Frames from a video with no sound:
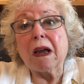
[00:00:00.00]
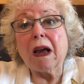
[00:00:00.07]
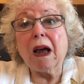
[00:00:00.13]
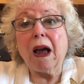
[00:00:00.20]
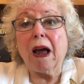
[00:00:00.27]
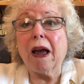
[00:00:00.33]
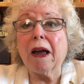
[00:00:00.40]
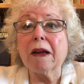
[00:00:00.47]

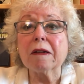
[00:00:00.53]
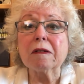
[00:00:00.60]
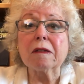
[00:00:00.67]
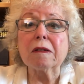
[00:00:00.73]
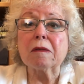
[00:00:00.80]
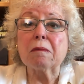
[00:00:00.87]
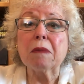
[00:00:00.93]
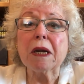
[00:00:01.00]

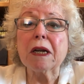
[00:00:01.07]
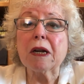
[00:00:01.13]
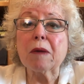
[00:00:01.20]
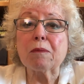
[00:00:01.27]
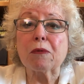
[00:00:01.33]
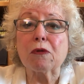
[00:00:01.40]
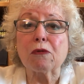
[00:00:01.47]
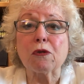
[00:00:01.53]
and
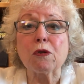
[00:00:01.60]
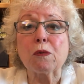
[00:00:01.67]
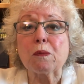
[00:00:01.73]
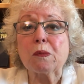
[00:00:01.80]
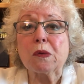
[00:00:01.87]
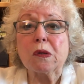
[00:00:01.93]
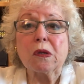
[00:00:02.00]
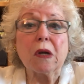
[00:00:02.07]
meetup
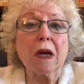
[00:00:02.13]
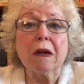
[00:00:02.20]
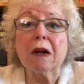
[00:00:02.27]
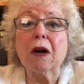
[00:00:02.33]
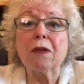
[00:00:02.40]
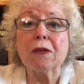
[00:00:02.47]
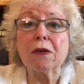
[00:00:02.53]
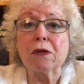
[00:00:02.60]
groups and
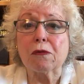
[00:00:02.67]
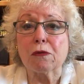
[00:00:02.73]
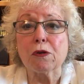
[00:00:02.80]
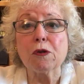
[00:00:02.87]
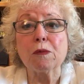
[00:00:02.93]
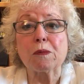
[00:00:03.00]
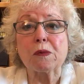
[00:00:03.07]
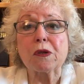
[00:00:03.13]
other
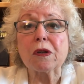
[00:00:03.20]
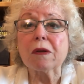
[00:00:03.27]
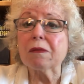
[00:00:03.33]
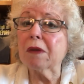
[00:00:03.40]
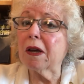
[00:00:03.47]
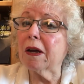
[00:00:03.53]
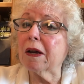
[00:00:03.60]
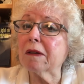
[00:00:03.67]
groups
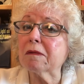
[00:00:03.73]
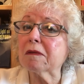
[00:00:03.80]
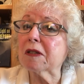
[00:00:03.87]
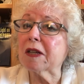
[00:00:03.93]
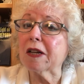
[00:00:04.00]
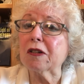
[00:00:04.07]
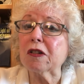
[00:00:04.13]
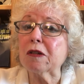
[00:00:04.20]
that
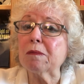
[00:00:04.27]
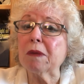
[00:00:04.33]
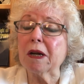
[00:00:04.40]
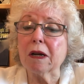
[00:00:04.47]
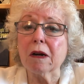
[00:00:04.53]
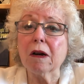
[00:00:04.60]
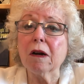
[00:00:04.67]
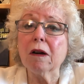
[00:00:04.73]
said to
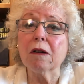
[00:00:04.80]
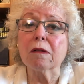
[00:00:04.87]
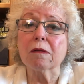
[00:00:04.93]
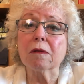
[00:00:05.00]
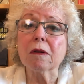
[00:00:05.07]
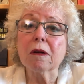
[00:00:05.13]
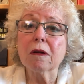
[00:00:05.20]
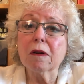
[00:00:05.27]
me,
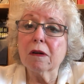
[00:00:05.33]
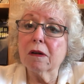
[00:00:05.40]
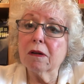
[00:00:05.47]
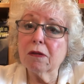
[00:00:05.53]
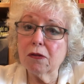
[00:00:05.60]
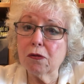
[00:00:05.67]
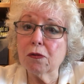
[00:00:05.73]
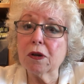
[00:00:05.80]
oh,
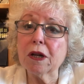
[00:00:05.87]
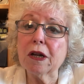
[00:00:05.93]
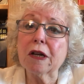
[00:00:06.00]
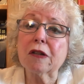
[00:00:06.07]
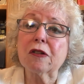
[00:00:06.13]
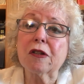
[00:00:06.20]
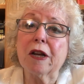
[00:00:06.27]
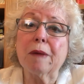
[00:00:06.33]
you can
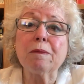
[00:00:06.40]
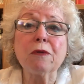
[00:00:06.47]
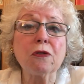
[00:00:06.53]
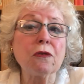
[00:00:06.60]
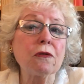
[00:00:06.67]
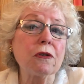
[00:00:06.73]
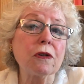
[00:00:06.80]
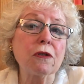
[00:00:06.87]
accept
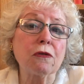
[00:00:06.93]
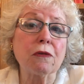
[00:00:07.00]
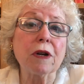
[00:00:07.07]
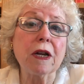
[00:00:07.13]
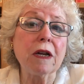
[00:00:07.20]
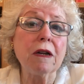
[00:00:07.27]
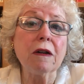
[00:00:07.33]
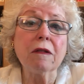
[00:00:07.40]
or
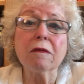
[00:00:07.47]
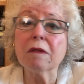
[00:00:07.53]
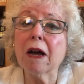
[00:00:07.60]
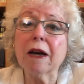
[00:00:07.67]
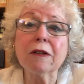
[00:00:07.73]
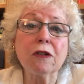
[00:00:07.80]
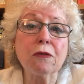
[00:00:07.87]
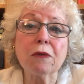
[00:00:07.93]
agree
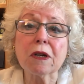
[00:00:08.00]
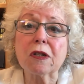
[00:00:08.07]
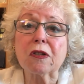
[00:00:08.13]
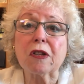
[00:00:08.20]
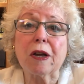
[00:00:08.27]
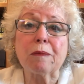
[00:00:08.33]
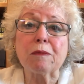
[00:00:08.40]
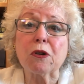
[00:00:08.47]
not to
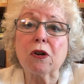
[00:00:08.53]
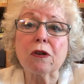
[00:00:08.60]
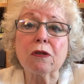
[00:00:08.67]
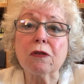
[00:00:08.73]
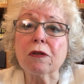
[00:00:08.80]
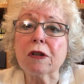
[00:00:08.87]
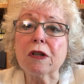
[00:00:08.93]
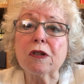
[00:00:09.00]
accept our
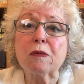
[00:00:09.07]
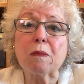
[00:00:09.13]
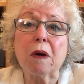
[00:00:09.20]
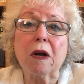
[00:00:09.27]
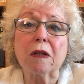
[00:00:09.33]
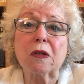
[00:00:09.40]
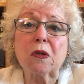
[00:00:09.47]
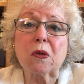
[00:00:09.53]
cookies
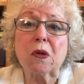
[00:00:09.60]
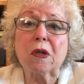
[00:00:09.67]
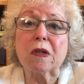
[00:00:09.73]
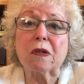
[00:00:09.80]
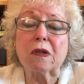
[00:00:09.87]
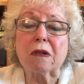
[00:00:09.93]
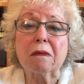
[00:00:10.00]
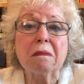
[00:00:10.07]

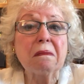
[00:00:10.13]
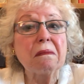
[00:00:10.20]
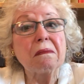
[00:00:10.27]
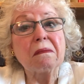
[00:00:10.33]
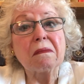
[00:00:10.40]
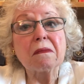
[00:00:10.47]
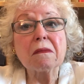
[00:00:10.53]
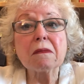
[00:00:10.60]
policies.
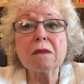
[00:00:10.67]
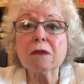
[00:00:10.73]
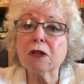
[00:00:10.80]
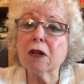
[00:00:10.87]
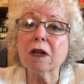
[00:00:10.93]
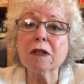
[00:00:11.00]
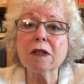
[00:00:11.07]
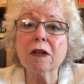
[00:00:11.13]
So
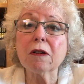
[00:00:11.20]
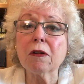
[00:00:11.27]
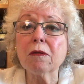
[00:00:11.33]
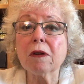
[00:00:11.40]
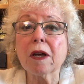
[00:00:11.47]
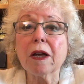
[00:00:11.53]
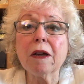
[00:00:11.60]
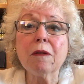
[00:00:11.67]
I said,
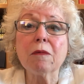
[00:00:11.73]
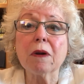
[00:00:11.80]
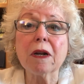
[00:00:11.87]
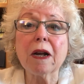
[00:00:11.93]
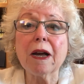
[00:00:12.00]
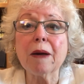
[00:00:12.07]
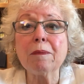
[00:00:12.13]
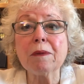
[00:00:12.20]
okay, what
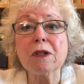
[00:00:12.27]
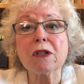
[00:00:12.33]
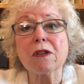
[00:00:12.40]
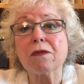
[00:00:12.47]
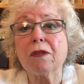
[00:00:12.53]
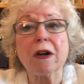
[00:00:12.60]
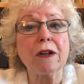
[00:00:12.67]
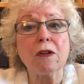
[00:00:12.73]
happens
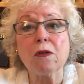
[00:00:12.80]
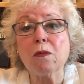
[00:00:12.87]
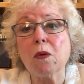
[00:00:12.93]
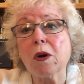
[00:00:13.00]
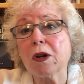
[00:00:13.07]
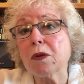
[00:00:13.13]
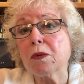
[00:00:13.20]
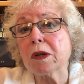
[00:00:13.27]
if I don't
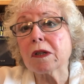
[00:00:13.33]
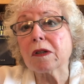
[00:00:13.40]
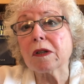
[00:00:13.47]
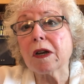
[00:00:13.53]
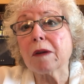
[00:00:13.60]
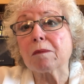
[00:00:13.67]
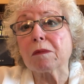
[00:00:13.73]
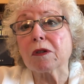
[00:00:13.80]
want to
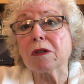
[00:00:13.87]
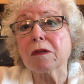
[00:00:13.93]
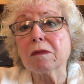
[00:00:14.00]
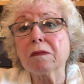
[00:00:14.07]
accept?